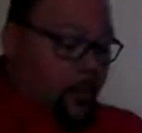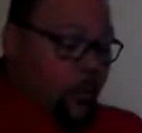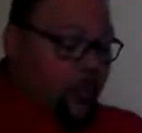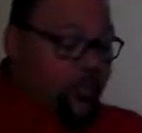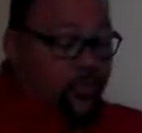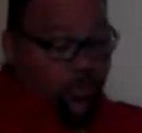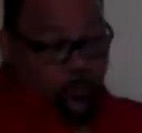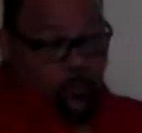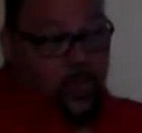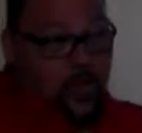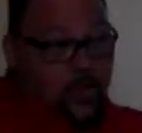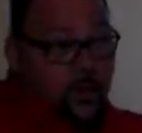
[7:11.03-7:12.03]
with the
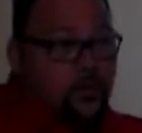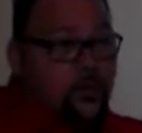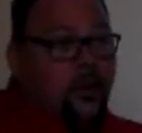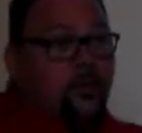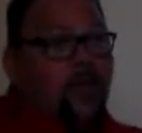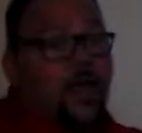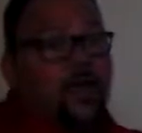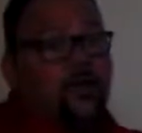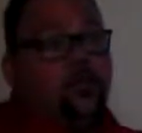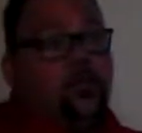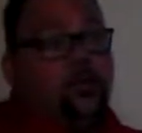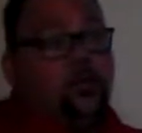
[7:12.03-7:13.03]
brain
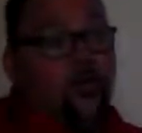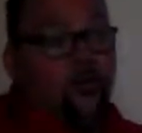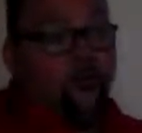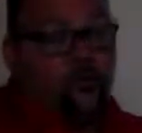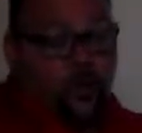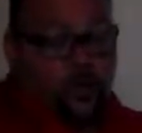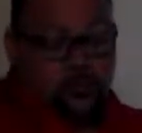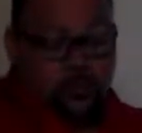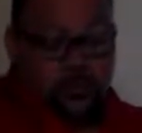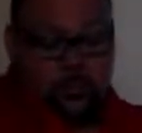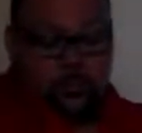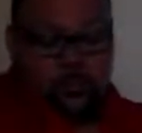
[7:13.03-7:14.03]
that you're going to go from
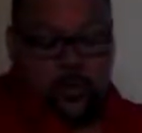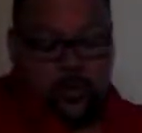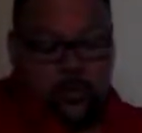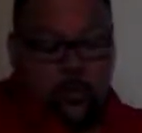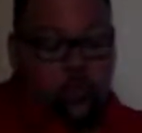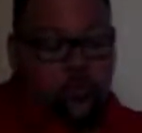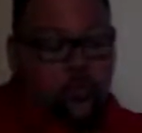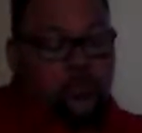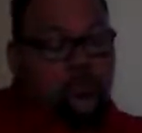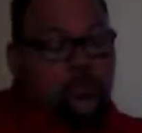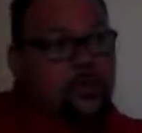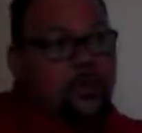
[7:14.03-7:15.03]
being
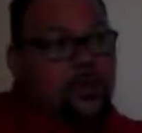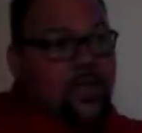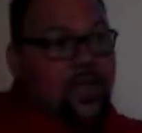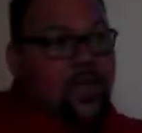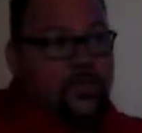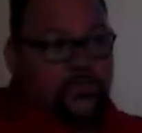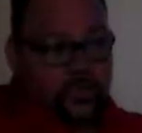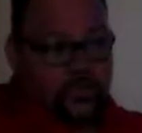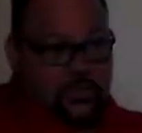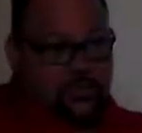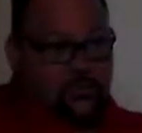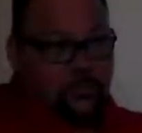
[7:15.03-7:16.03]
normal to being
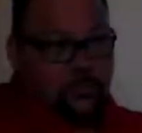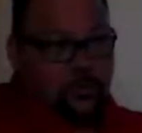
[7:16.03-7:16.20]
anxious.